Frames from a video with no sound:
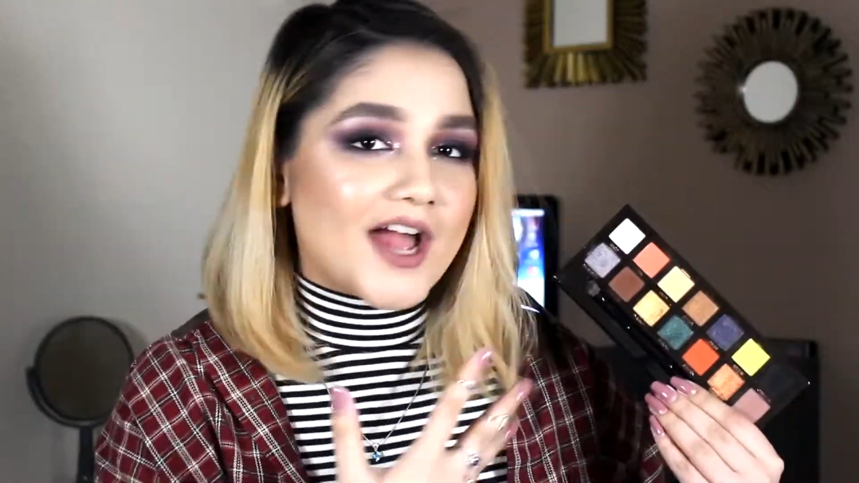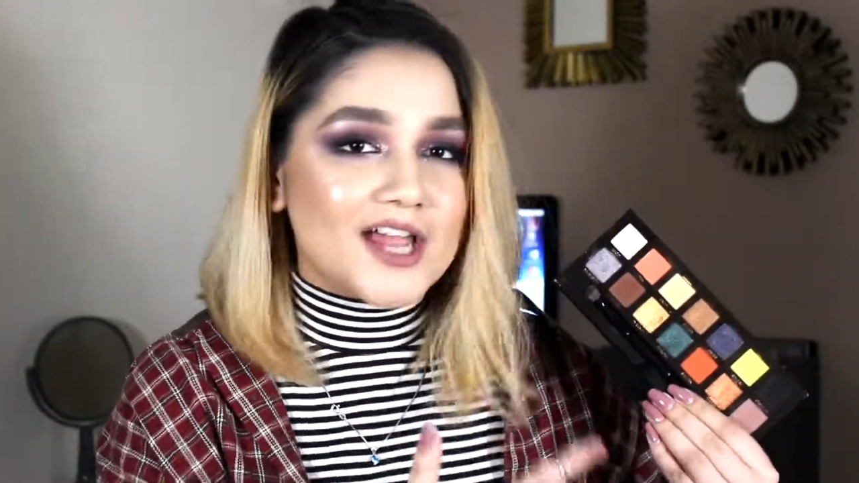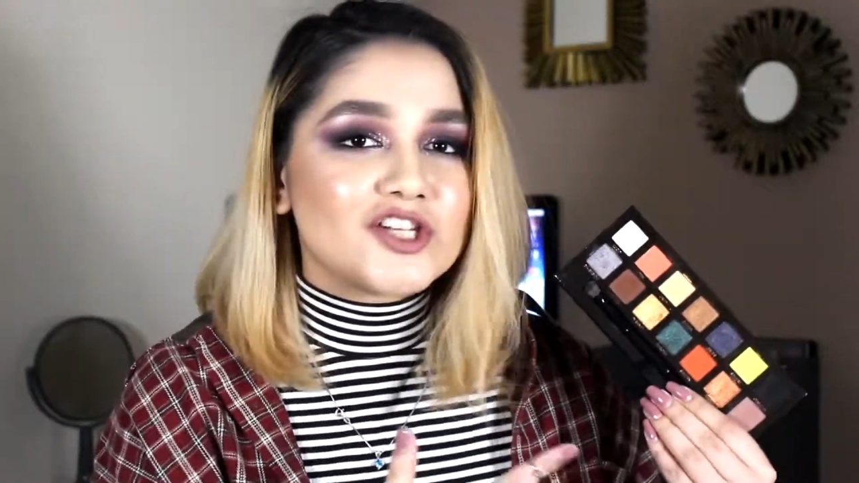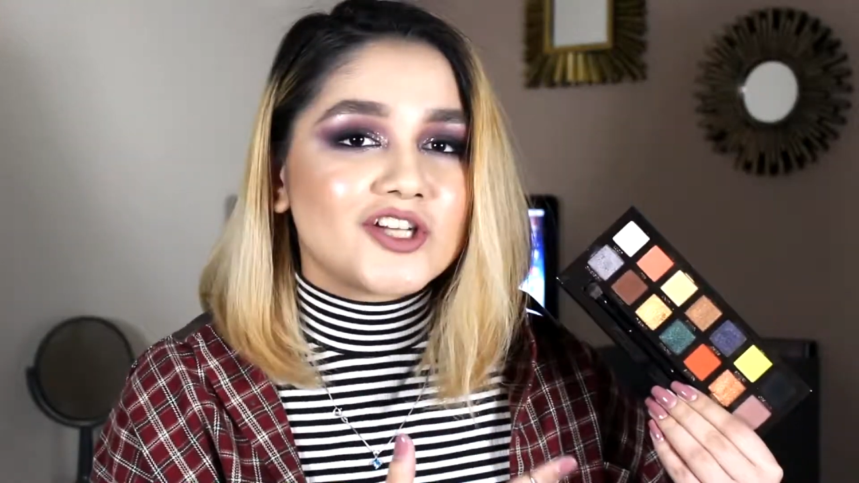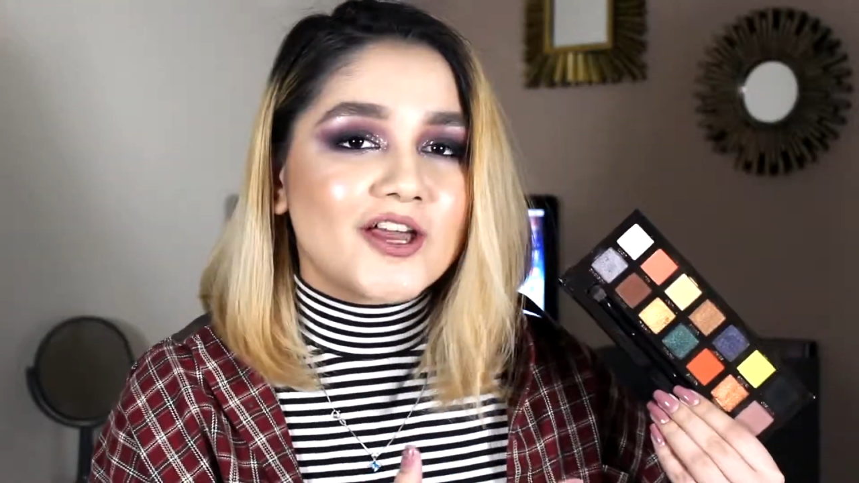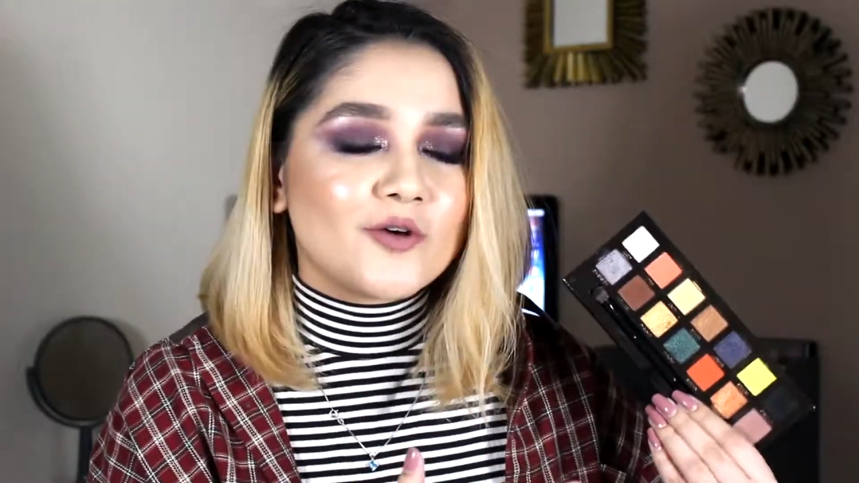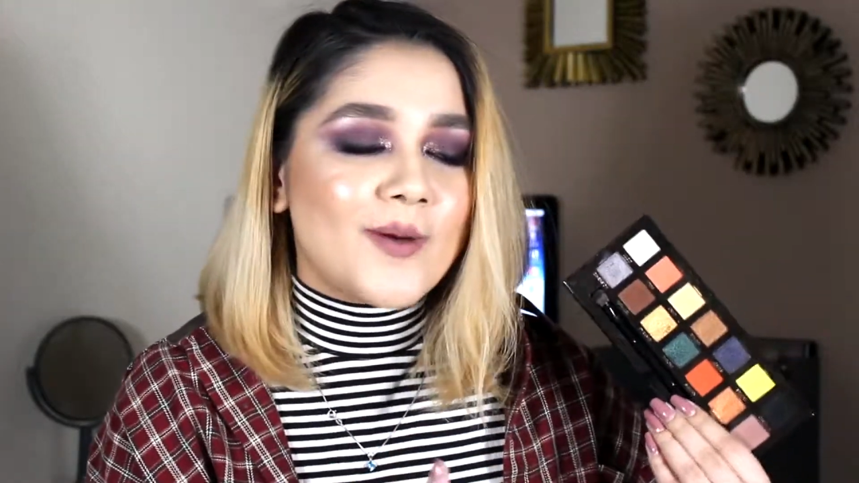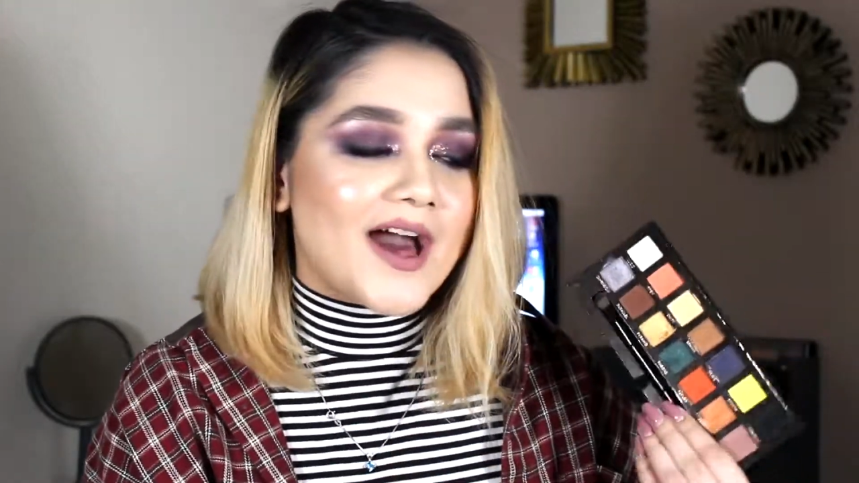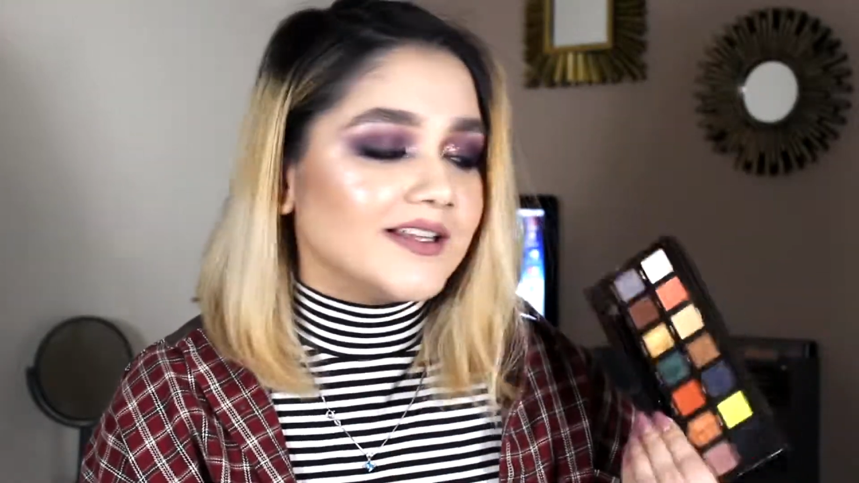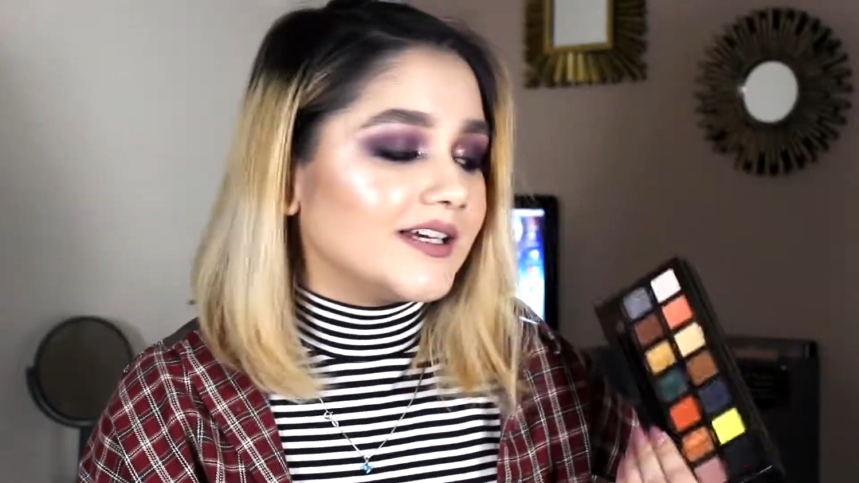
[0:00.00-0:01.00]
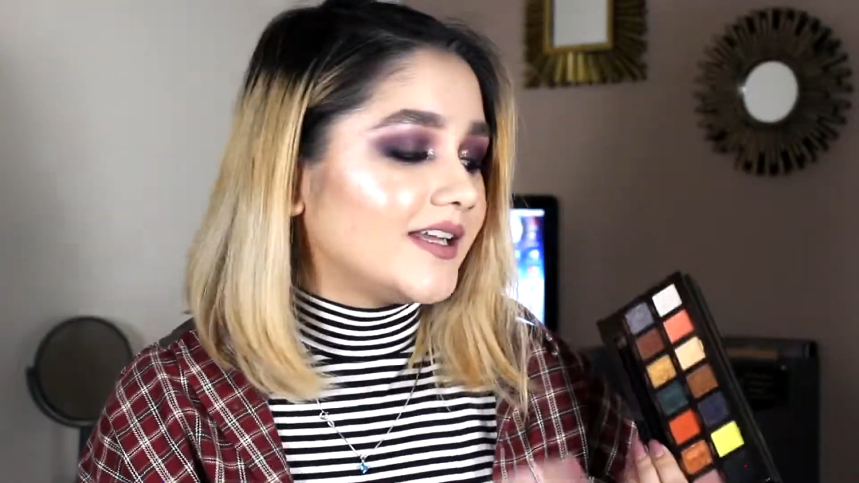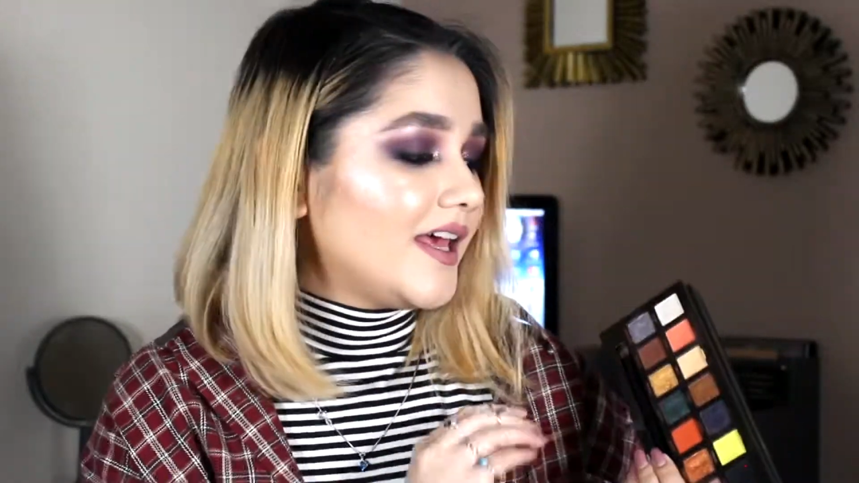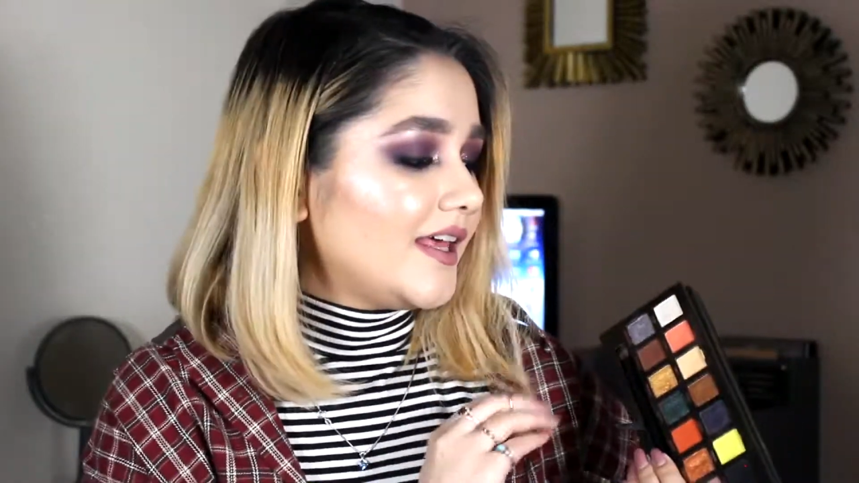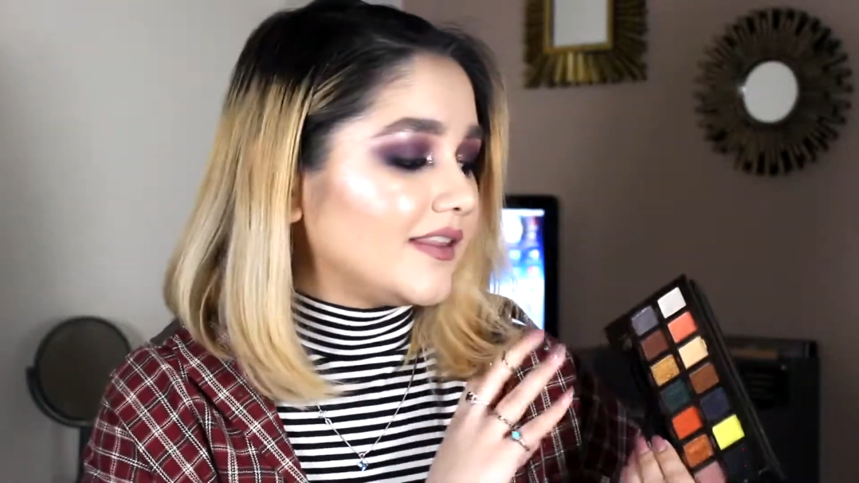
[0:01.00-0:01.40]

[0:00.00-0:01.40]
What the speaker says: eyeshadow palette.